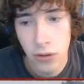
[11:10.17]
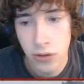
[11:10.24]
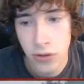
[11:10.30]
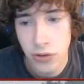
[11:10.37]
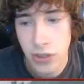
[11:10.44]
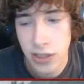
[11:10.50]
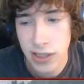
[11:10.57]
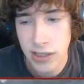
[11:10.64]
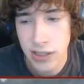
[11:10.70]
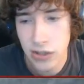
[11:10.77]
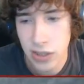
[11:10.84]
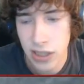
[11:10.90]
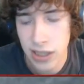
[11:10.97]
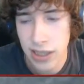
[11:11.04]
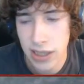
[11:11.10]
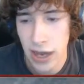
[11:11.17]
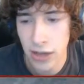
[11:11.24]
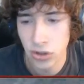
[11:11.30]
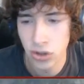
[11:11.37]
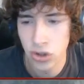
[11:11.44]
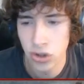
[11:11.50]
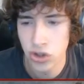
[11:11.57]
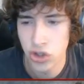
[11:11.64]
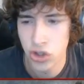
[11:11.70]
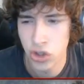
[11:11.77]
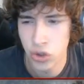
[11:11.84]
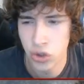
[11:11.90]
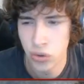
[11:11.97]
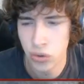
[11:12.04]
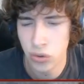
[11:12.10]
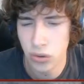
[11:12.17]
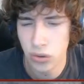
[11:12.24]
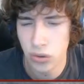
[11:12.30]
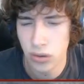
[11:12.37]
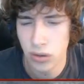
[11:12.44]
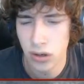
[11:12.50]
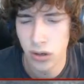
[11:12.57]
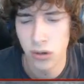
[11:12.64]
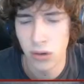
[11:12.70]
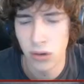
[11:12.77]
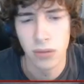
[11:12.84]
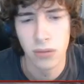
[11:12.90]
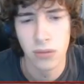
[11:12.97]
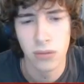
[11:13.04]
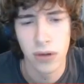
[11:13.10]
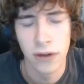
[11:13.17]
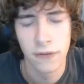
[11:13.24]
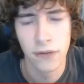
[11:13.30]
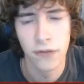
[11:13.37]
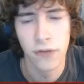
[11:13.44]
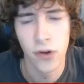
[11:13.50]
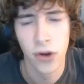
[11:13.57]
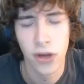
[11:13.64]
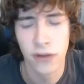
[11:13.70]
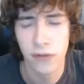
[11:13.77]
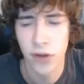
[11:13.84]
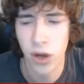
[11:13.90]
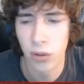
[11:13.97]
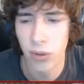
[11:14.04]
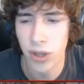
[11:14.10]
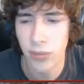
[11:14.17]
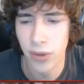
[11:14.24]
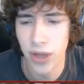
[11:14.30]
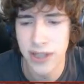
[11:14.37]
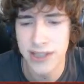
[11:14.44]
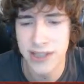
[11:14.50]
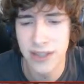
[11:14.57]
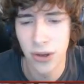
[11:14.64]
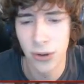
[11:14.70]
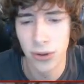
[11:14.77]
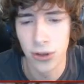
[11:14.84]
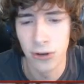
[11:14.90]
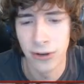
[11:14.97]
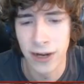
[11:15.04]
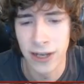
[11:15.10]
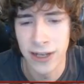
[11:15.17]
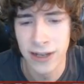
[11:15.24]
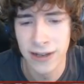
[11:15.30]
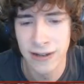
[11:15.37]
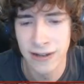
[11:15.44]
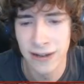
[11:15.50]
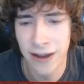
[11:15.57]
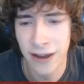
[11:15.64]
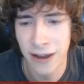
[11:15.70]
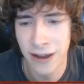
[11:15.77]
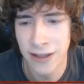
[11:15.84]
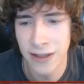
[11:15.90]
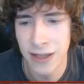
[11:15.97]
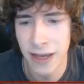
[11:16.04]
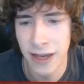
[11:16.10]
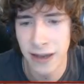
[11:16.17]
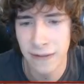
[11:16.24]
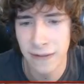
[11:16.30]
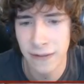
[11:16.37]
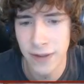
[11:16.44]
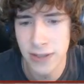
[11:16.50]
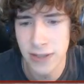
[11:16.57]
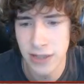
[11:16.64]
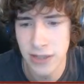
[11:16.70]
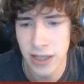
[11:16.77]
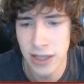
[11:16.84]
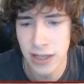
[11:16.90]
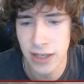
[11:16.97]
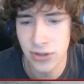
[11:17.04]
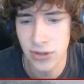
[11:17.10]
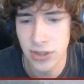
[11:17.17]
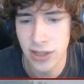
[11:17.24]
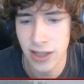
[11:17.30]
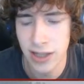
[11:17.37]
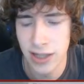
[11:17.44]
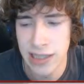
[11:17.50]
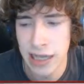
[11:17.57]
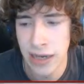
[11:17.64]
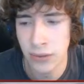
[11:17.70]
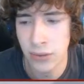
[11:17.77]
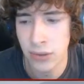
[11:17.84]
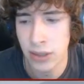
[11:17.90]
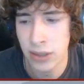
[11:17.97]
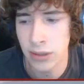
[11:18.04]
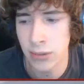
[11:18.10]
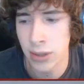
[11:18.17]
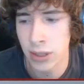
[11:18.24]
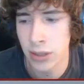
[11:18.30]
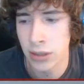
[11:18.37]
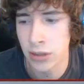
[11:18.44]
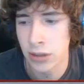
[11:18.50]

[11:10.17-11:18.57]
So this looks like the entrance to... Oh, ah, fuck, I've forgotten what the place is called already. Uh, yeah, this looks like the entrance to the town anyway.